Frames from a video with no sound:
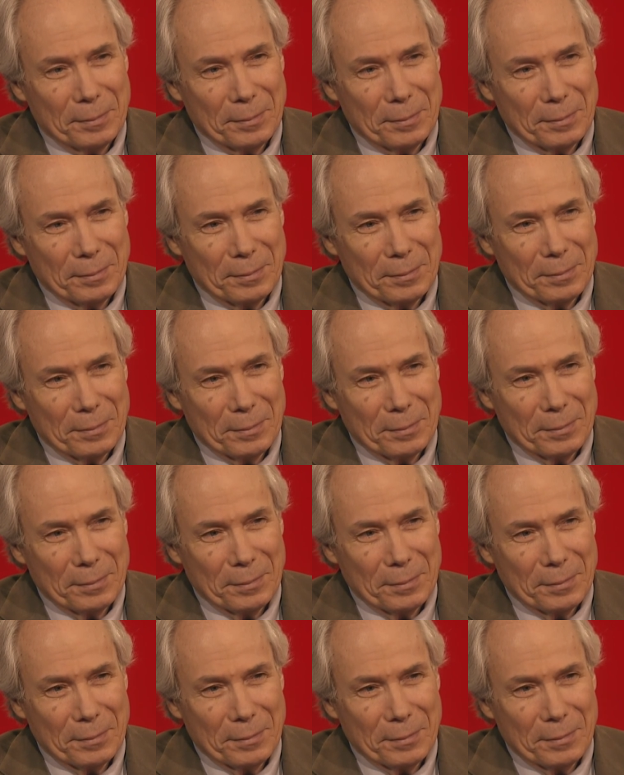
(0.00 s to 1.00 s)
much, and
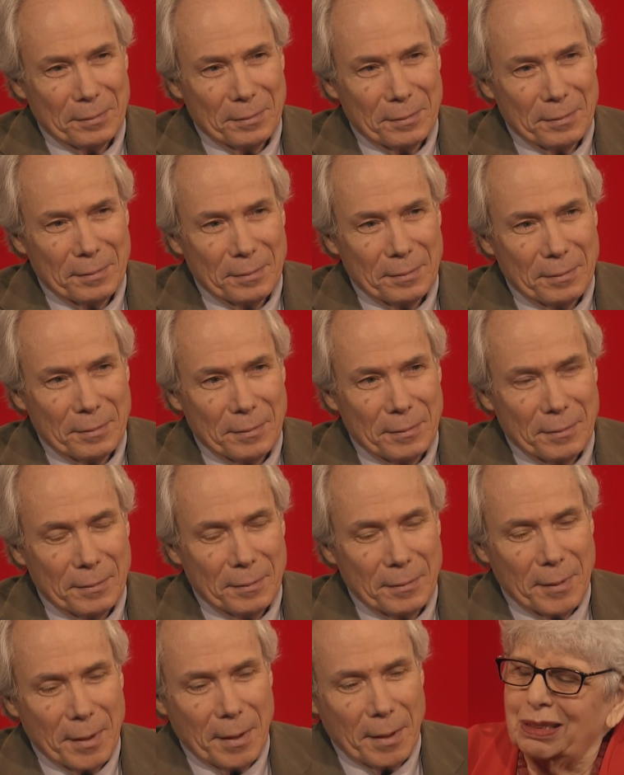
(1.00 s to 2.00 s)
I
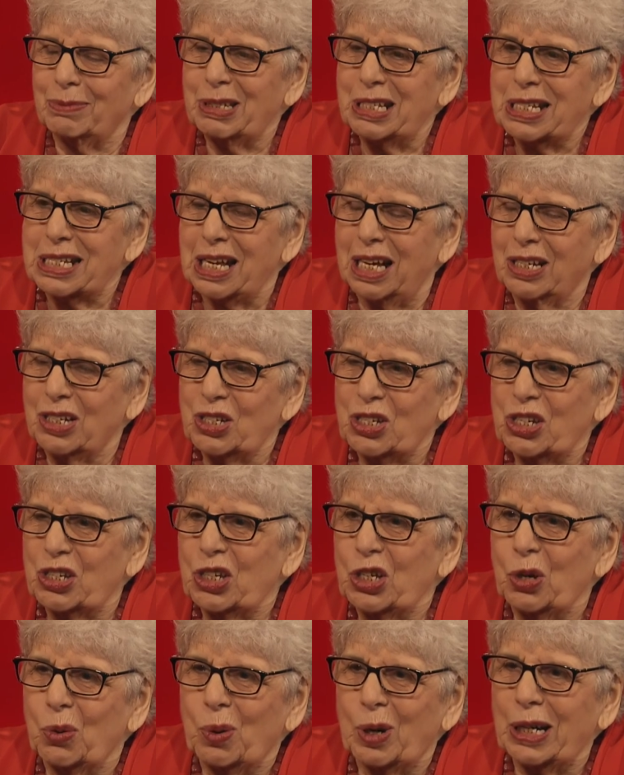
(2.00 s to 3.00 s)
just am astonished at
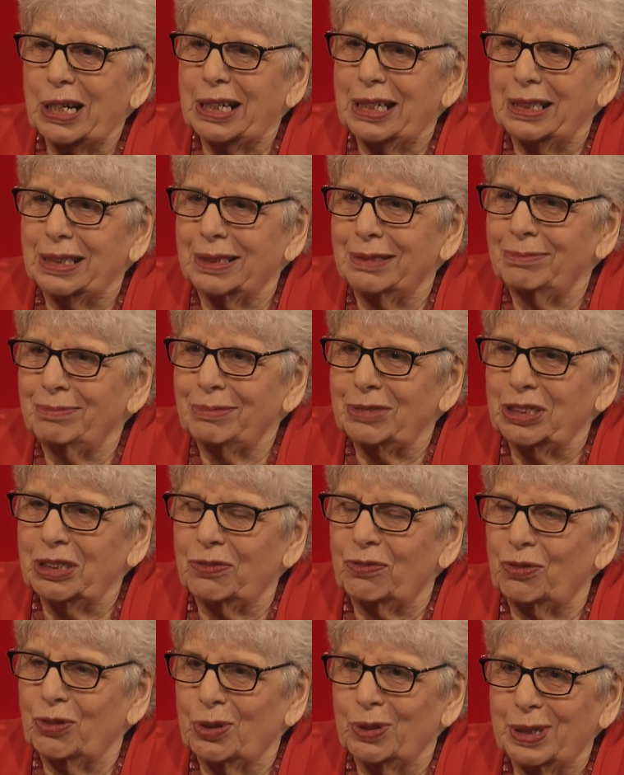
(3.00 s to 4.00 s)
your work and look
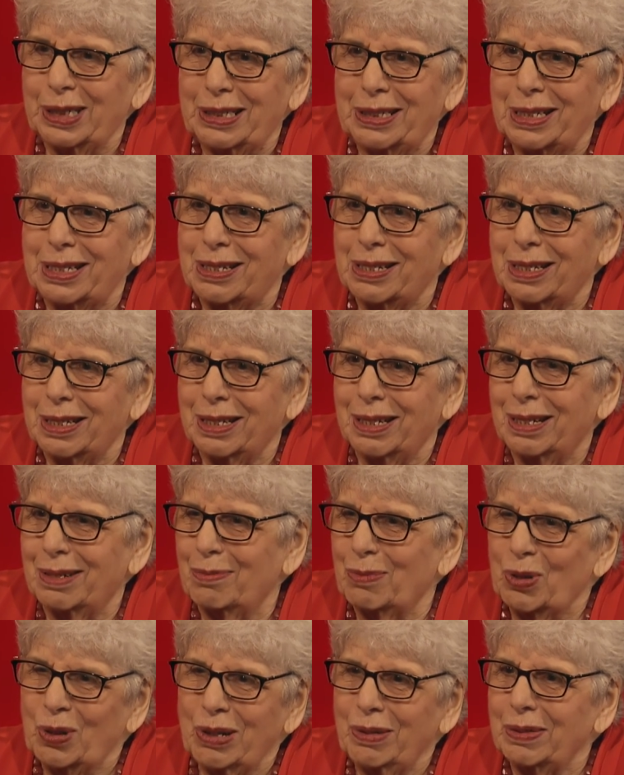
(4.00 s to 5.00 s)
forward to
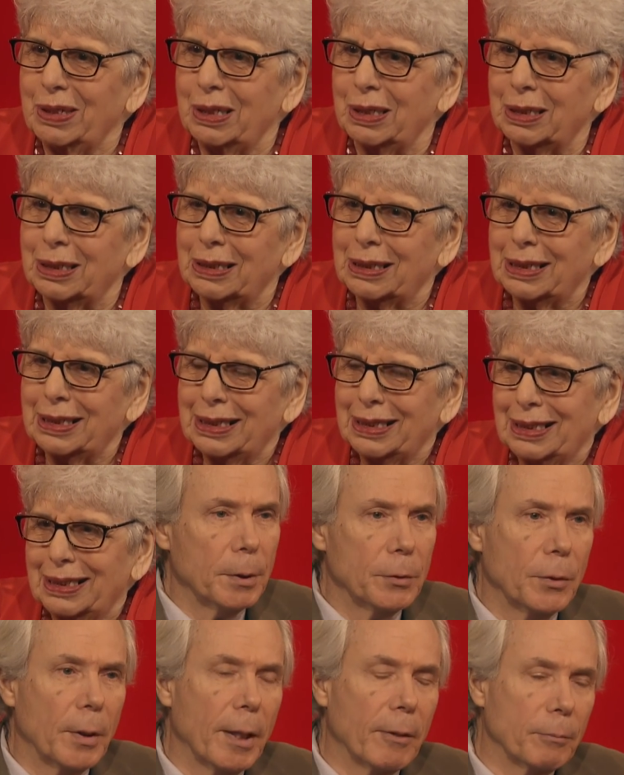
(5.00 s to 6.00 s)
more of it. Thank you so
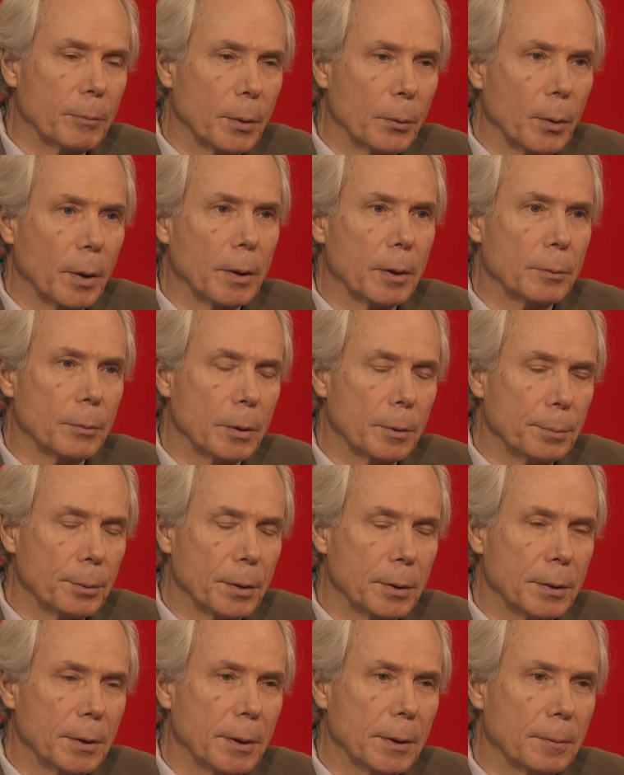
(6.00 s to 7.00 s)
much for having me, Ronnie. Thanks, Tom
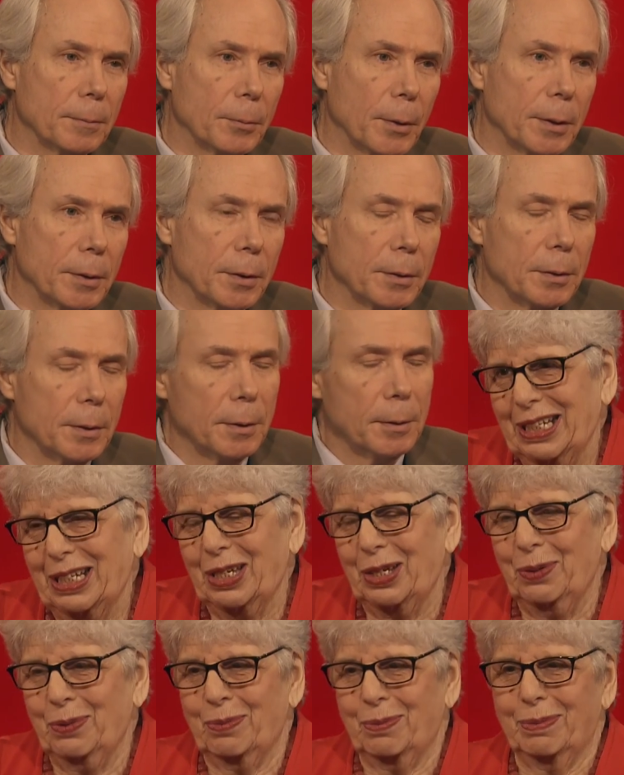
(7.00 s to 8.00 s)
Robbins. Great to see you. Thank you.